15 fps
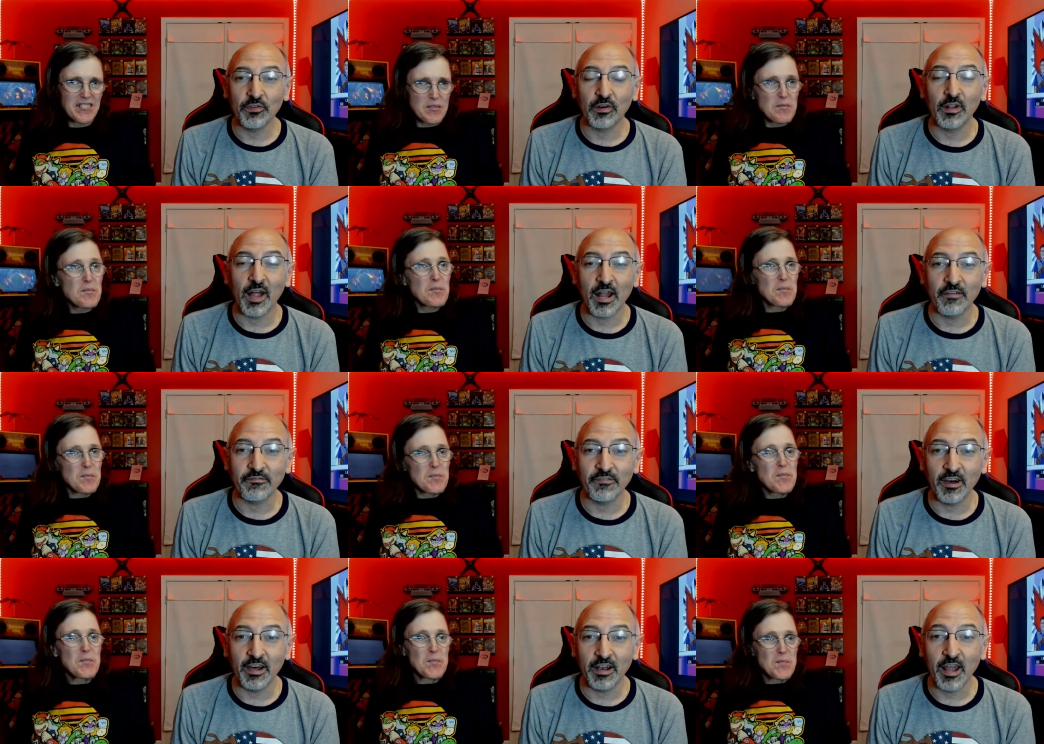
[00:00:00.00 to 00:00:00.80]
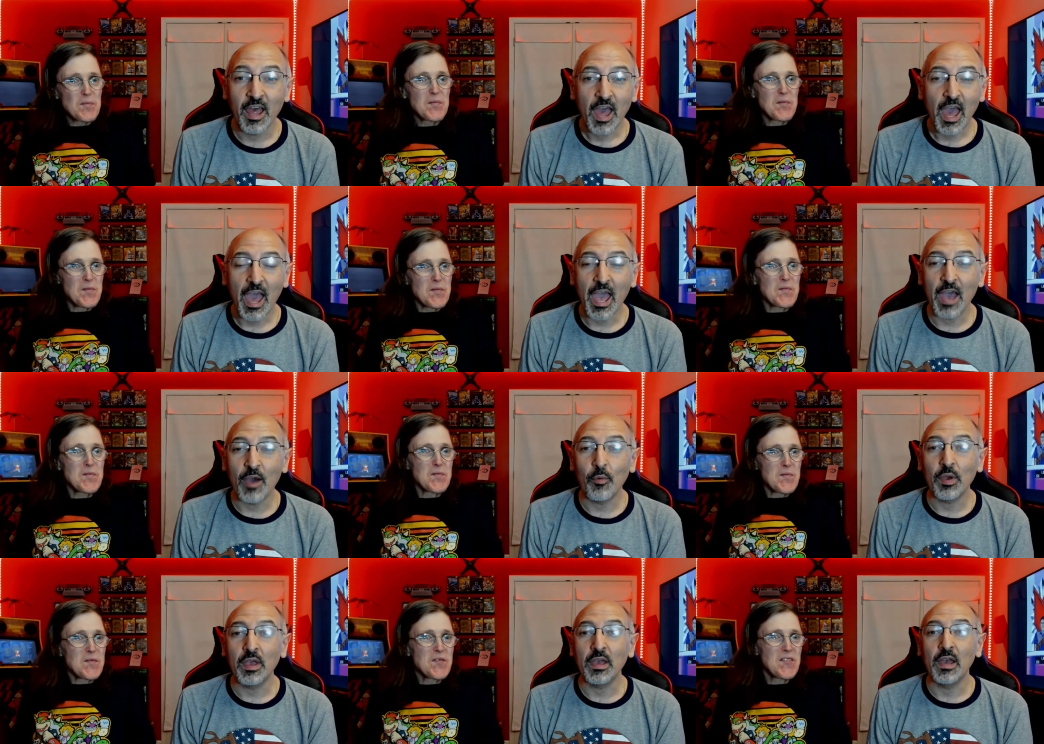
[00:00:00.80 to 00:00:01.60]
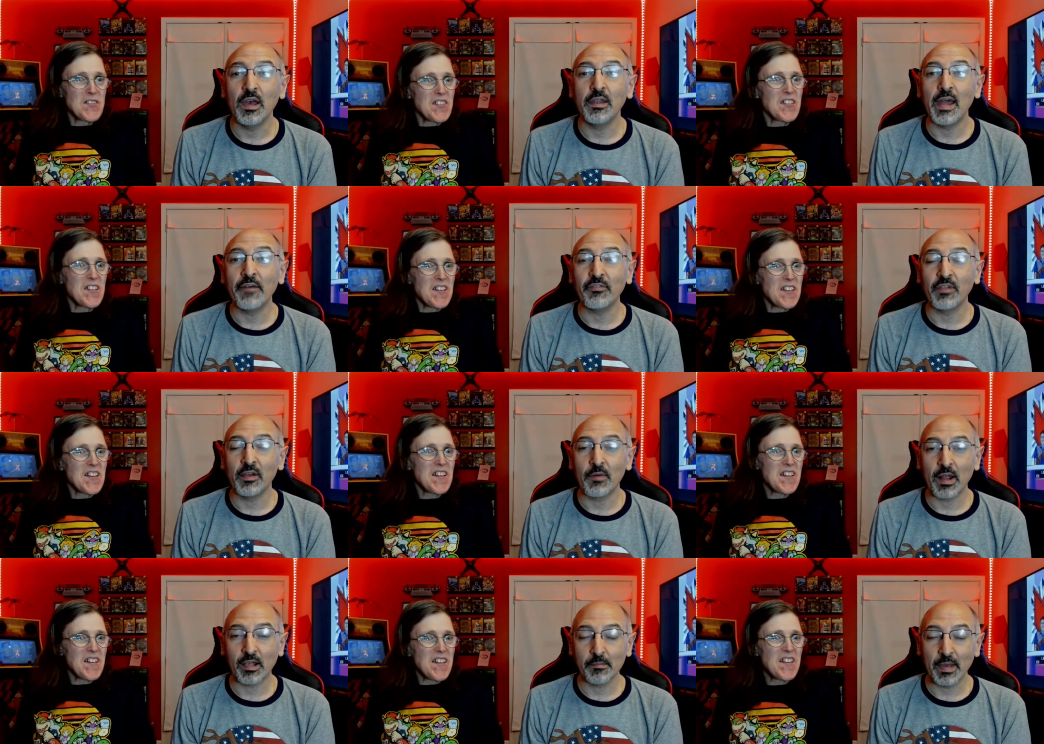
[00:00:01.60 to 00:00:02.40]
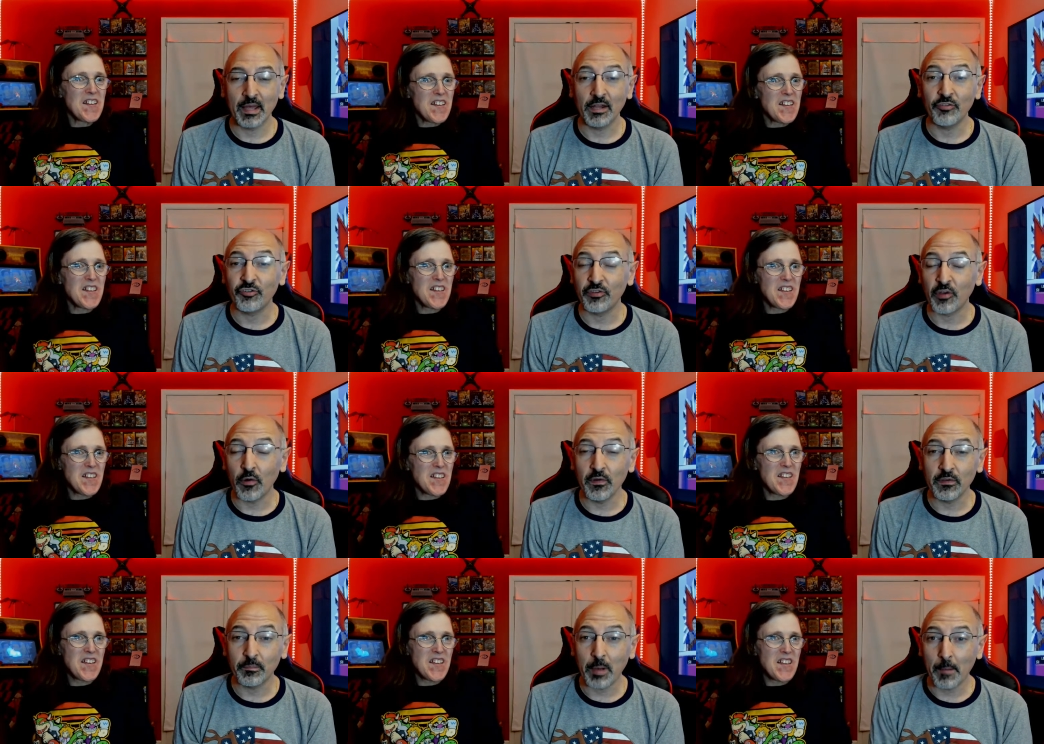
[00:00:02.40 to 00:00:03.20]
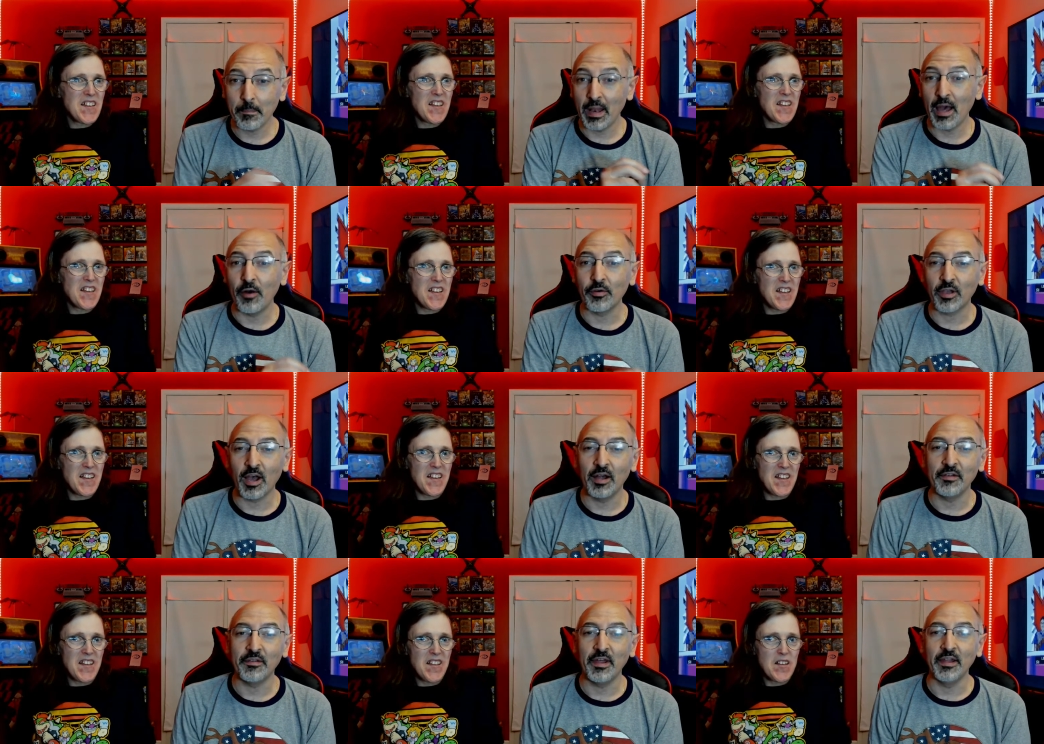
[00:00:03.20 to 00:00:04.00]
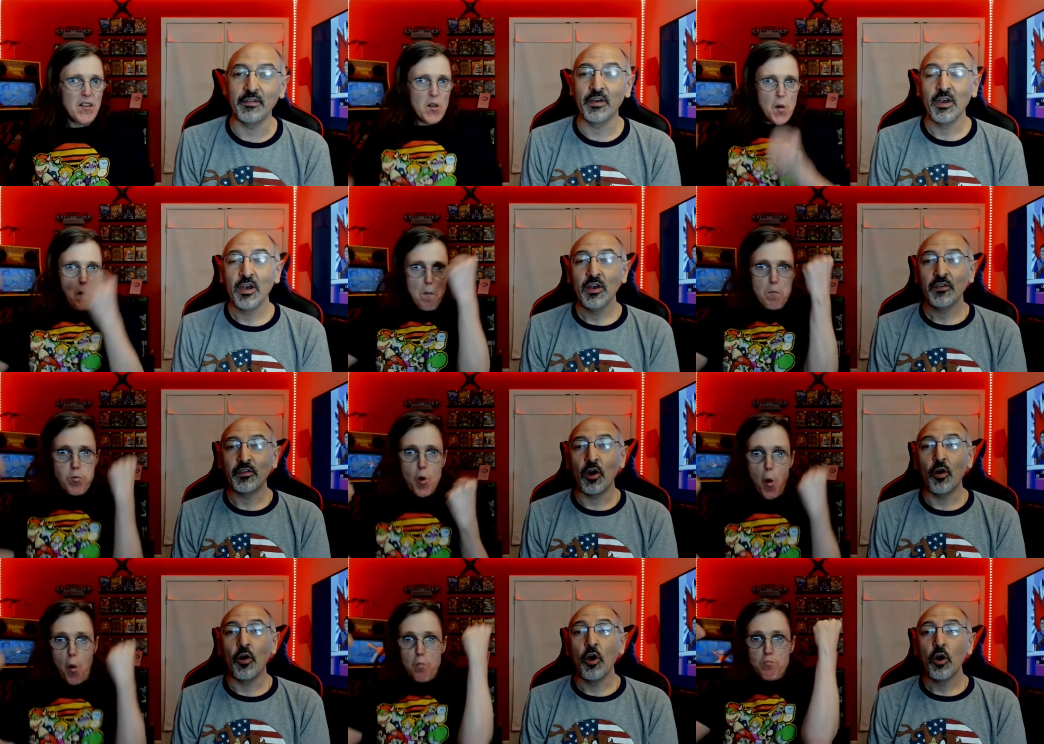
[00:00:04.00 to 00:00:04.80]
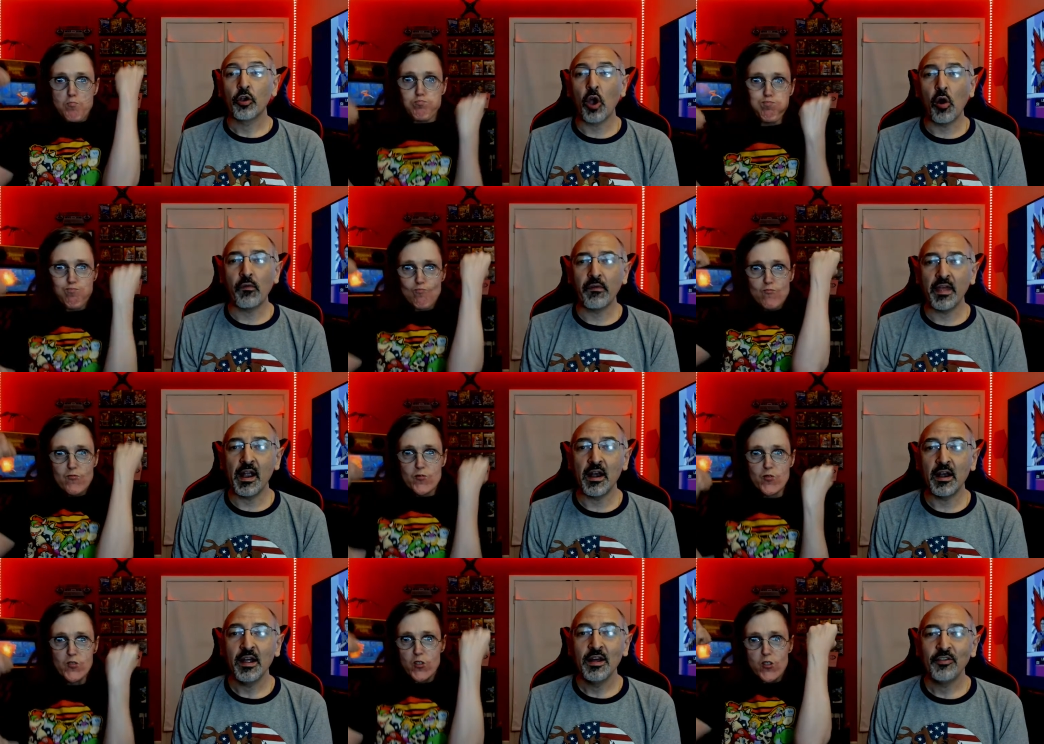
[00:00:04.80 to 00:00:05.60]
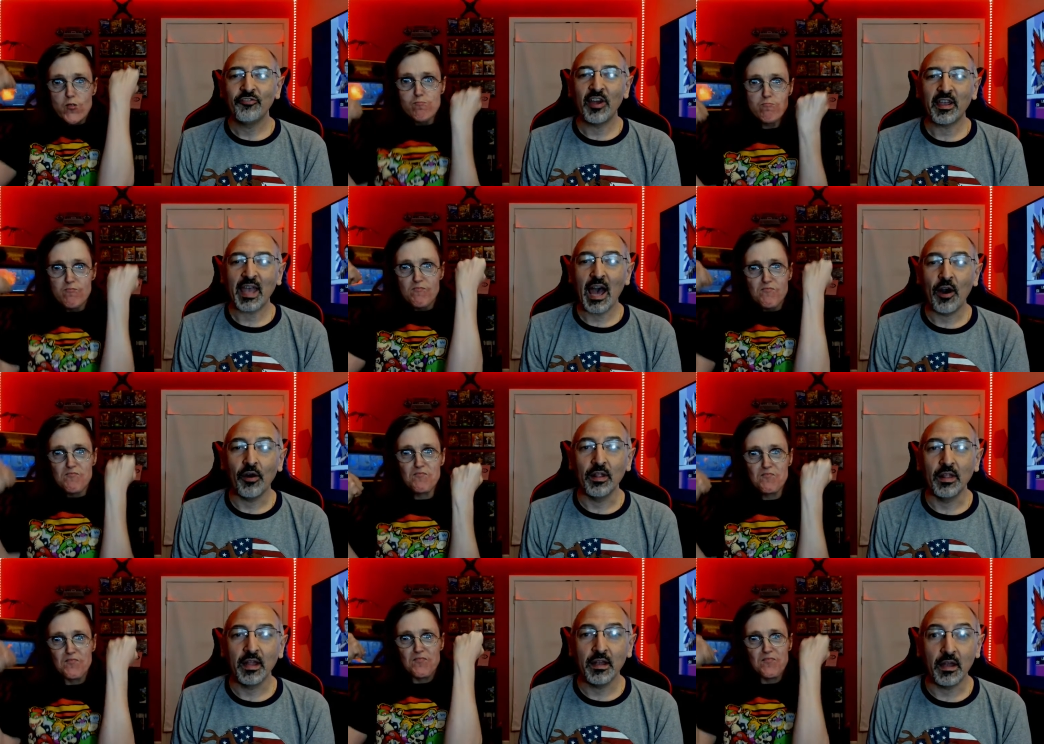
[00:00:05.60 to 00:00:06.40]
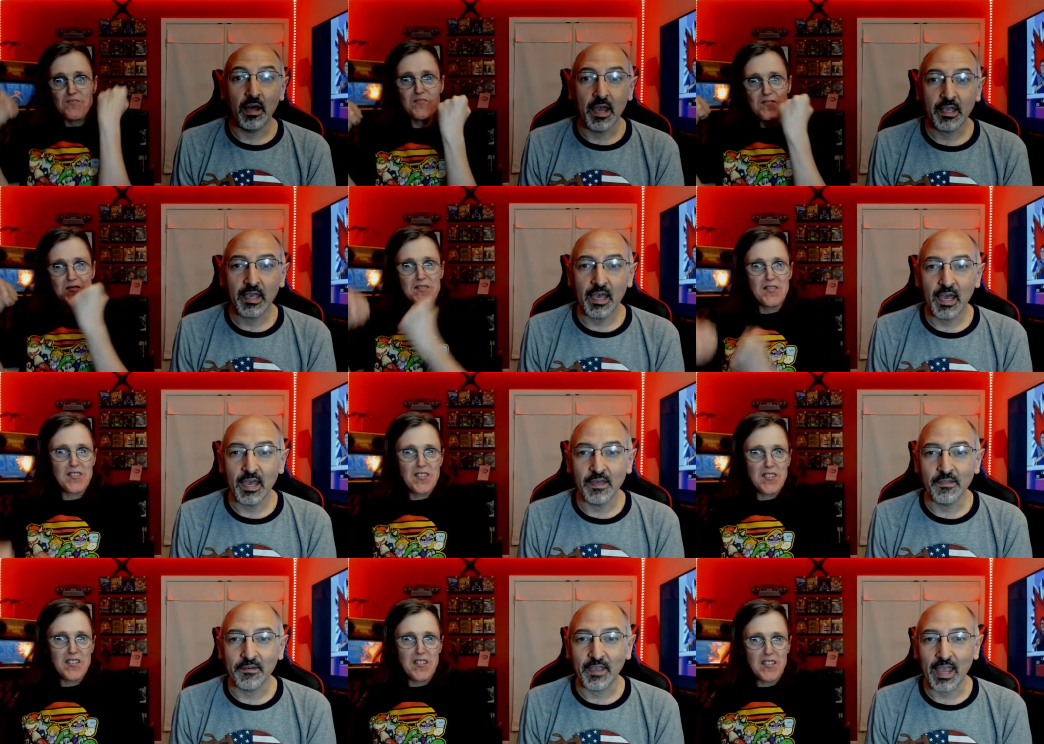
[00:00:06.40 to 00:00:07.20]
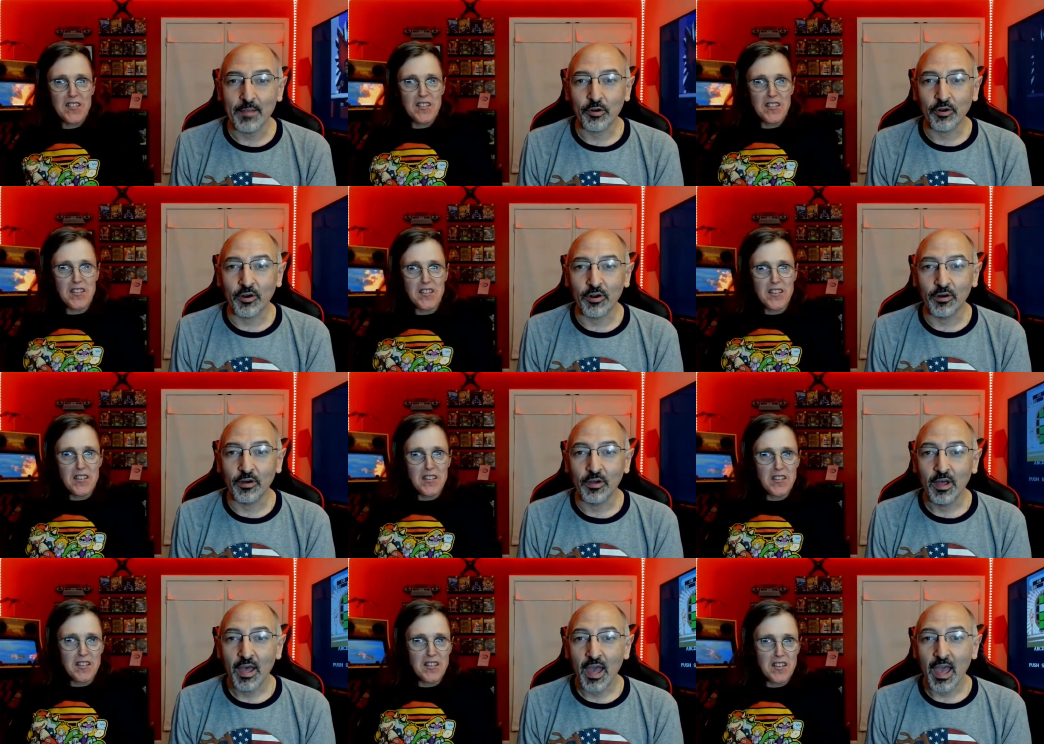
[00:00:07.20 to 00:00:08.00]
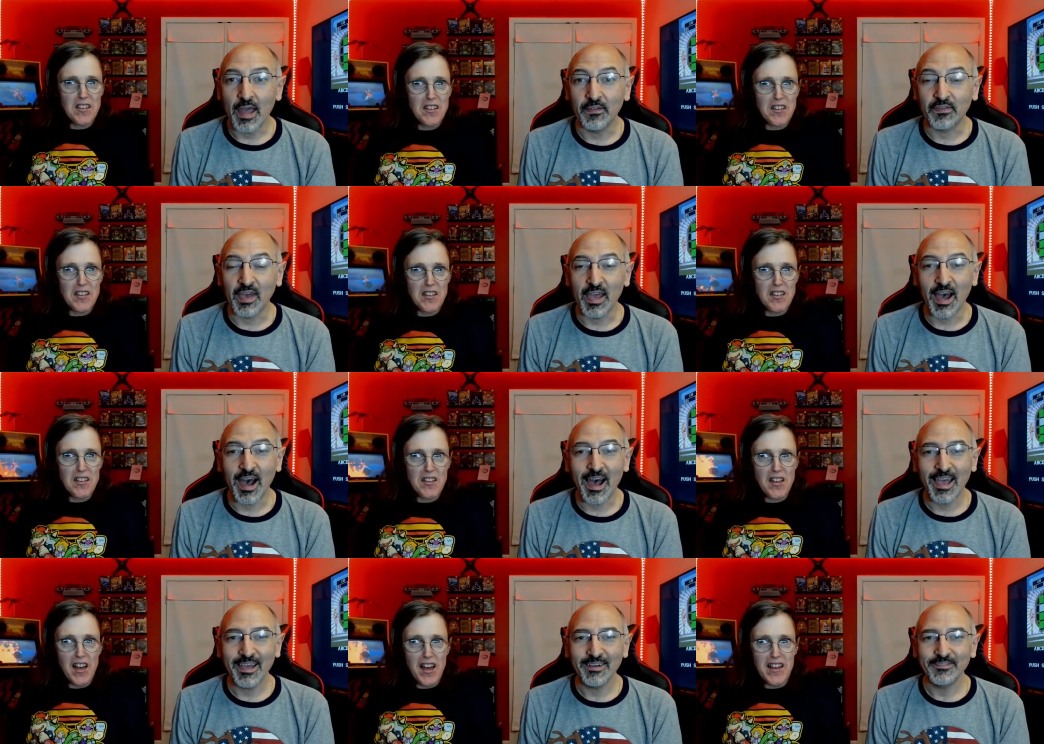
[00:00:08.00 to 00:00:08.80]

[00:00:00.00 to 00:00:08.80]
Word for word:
Speaker 1: are a lot of fun, and we definitely recommend. And she's always pumping out content. So go over there, check out Linda, aka the Gamer Girl, and say hi.